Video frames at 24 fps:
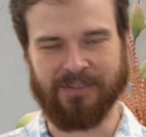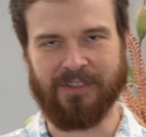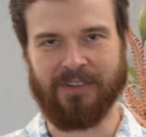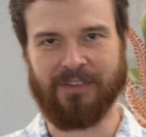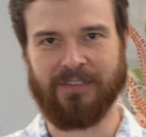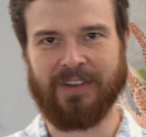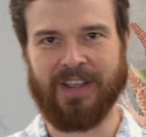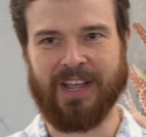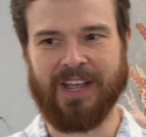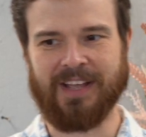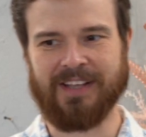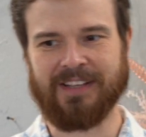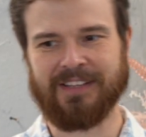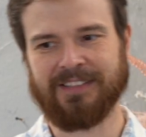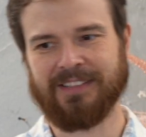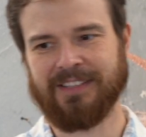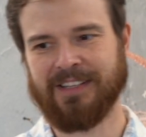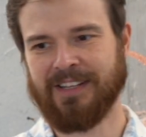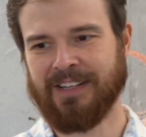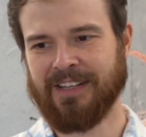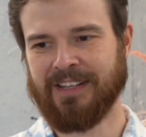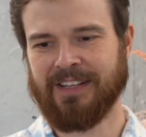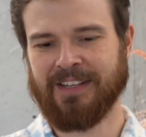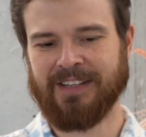they've got,
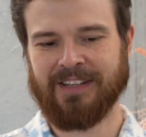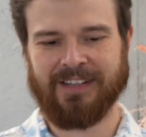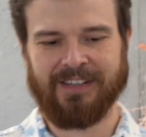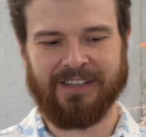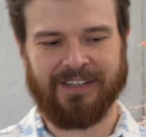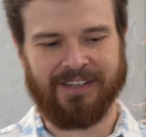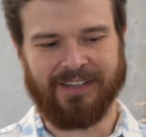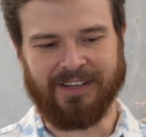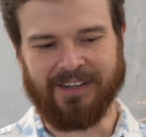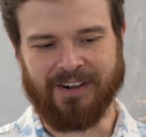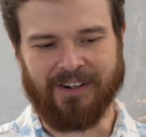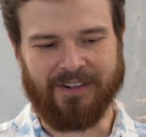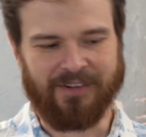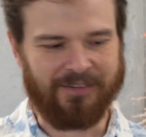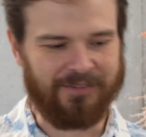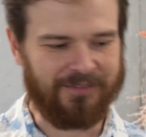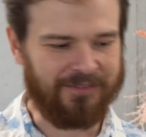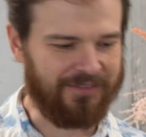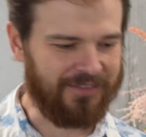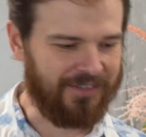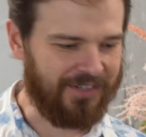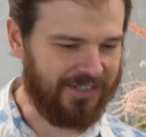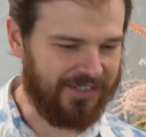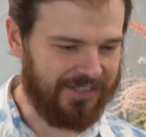
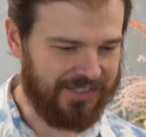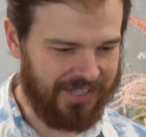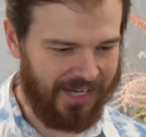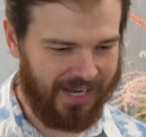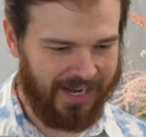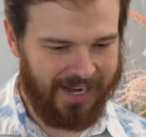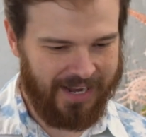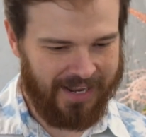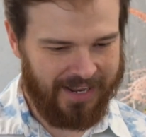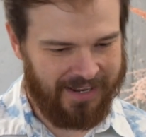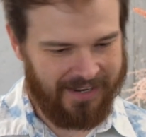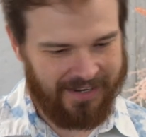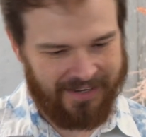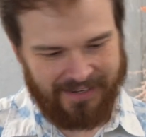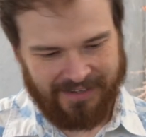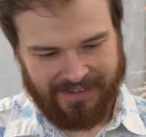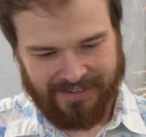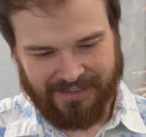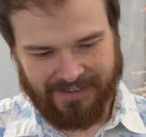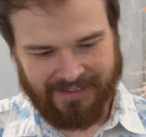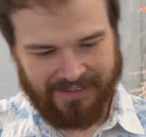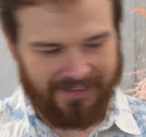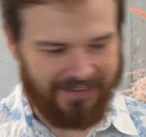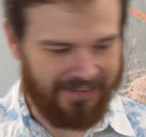their
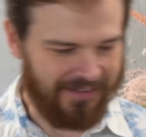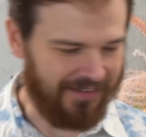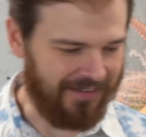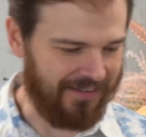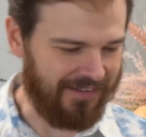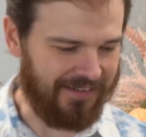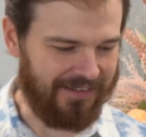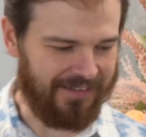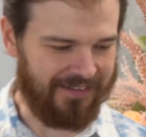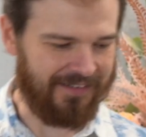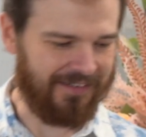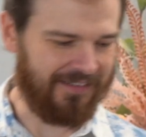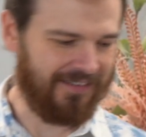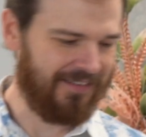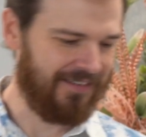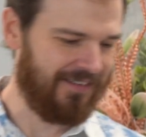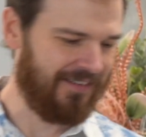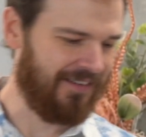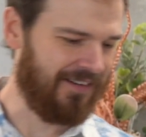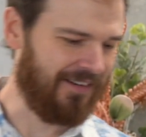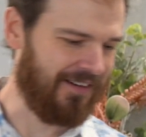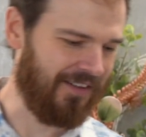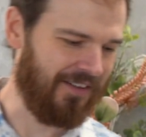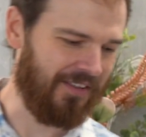sand, and
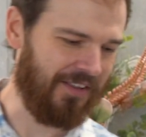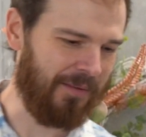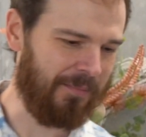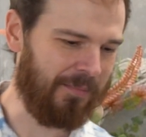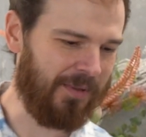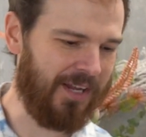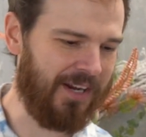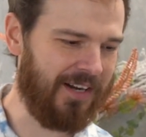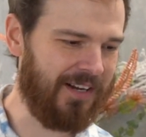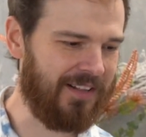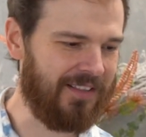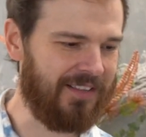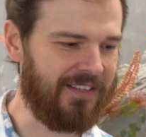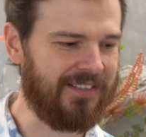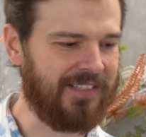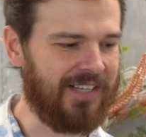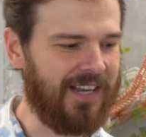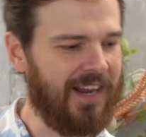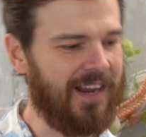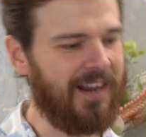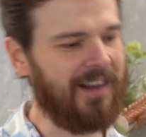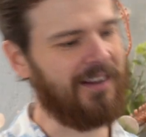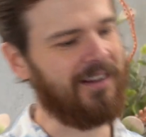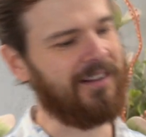they played in the
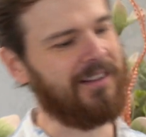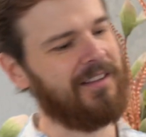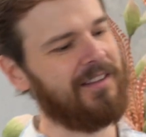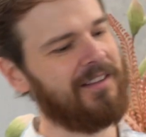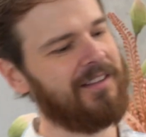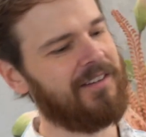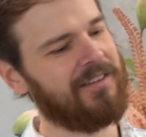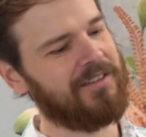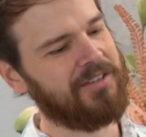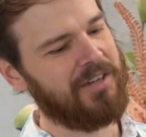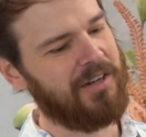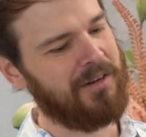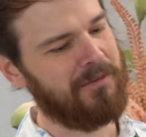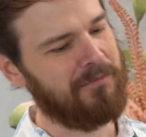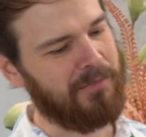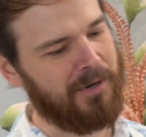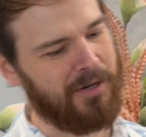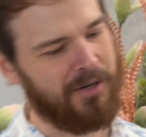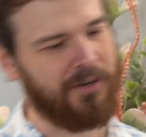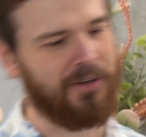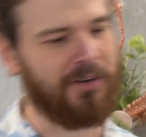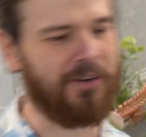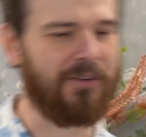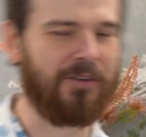sand, and then they're
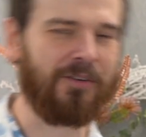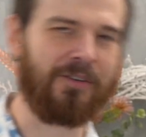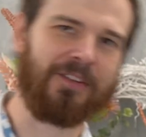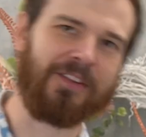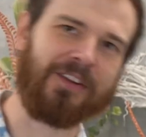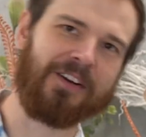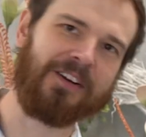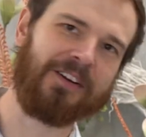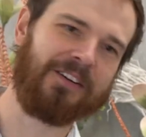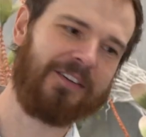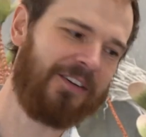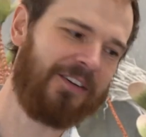sunburned, or they're